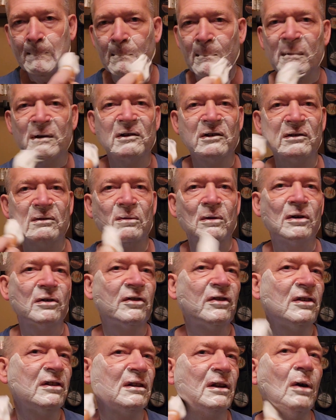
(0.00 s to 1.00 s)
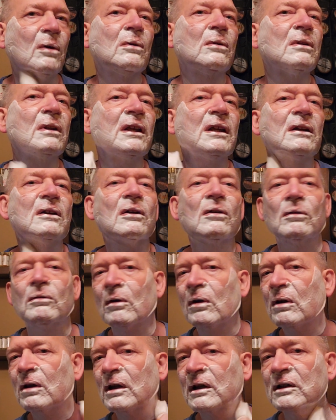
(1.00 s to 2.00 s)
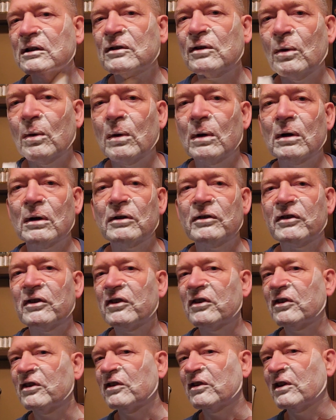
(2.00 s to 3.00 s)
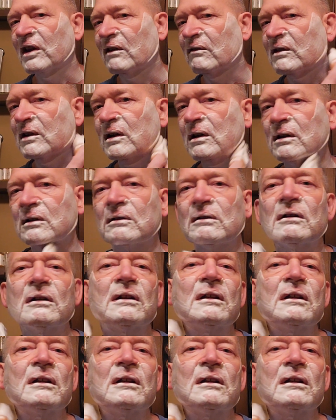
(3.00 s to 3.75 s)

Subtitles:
As we're slowly crawling towards 700.